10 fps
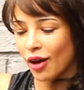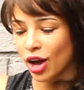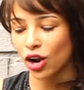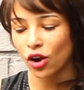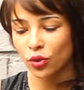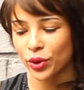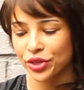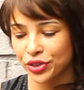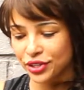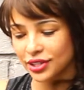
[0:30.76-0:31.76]
along
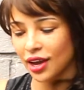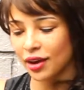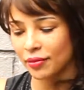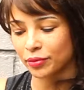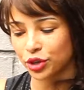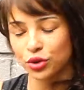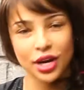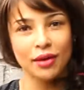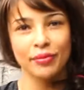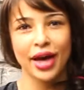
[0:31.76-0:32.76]
with some
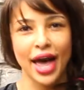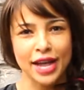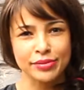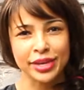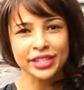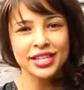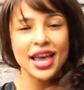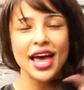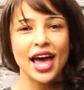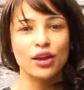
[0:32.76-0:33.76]
cucumber and mint,
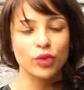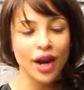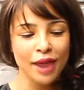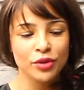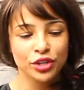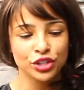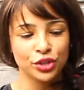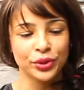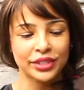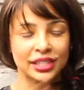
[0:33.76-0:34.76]
and what I'm going to
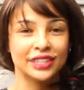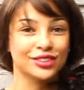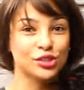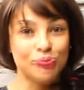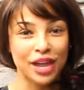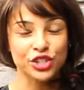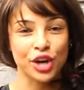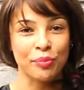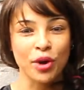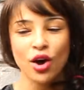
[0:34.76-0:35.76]
do is a little smash
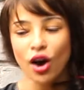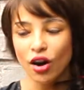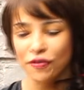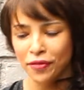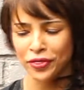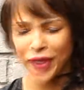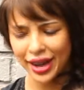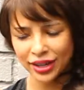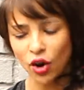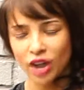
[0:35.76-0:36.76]
up of
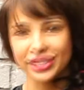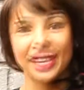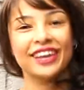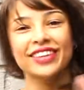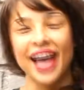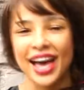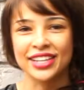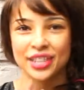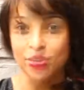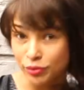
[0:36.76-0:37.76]
that cocktail
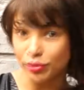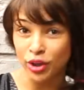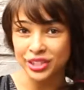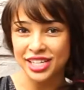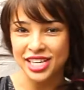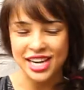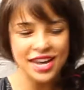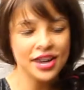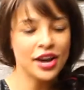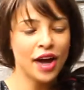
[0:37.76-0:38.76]
and a
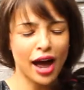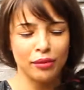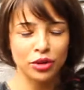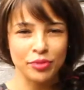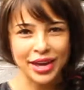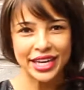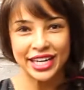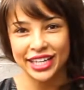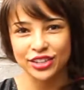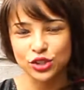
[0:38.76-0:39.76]
martini. I'm going to make it a
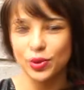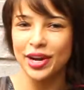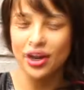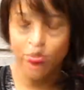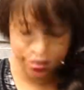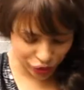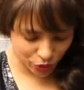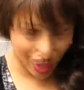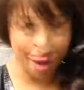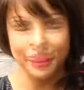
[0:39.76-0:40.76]
little sweeter, which is
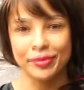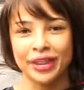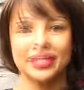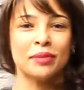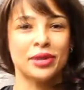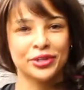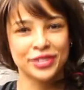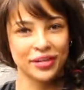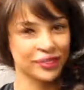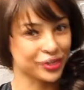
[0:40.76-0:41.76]
why I'm in my
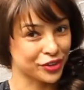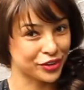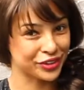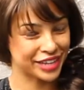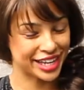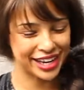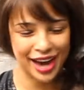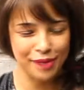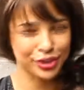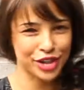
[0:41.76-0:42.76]
007 girl gear.
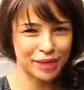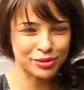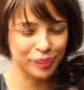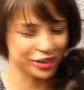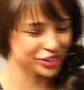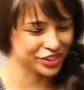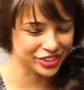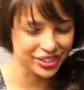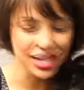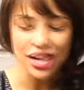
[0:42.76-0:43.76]
I'm a James Bond
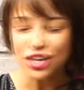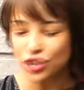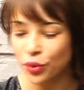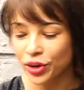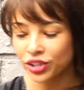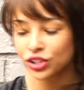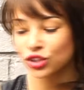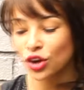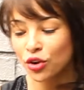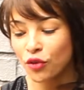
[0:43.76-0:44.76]
girl. So we're going to
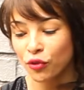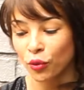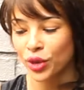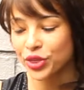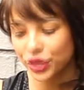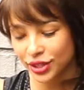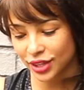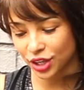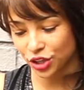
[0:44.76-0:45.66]
start off with the